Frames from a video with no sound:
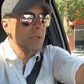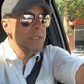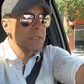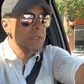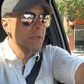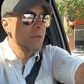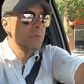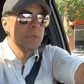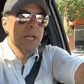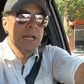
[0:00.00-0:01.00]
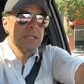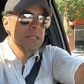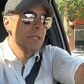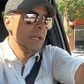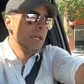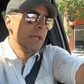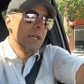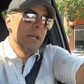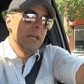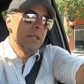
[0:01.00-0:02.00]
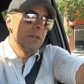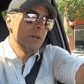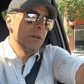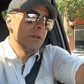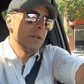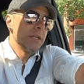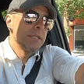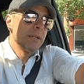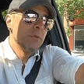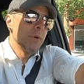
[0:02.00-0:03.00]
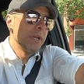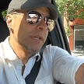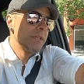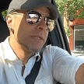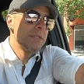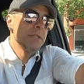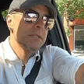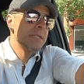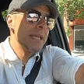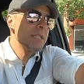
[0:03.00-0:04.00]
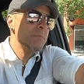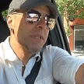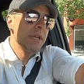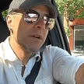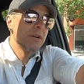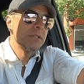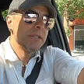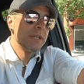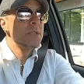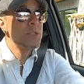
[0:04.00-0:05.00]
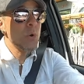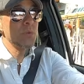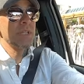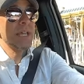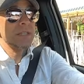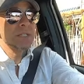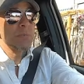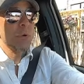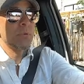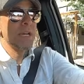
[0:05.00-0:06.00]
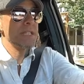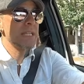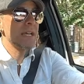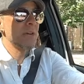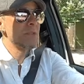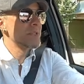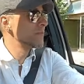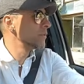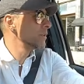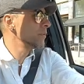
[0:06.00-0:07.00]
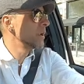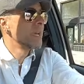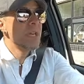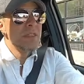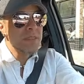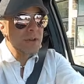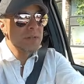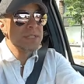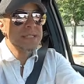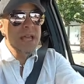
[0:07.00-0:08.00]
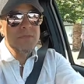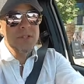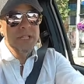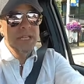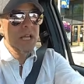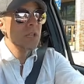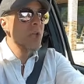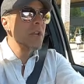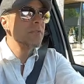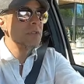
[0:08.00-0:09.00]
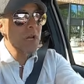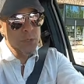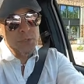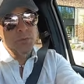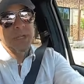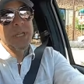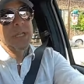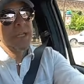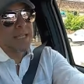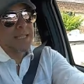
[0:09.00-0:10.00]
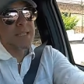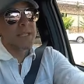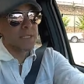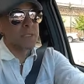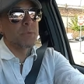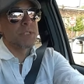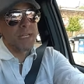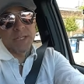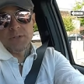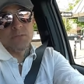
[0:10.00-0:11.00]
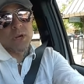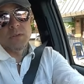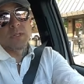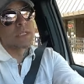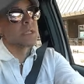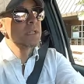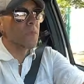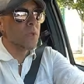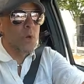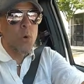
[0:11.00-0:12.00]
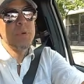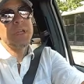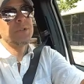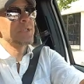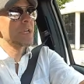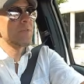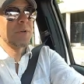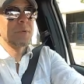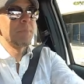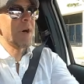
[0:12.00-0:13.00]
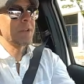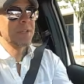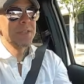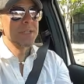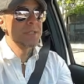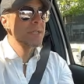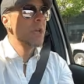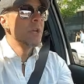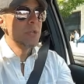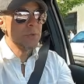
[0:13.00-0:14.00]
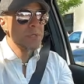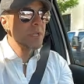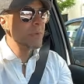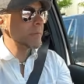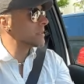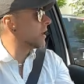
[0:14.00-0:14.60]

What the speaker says: places to go to relax. And I tell you what, just takes me there. Don't let the small price tag on this fool you. There is definitely a lot of luxury in this particular fragrance. Go pick yourself up a bottle of this. You'll see what I'm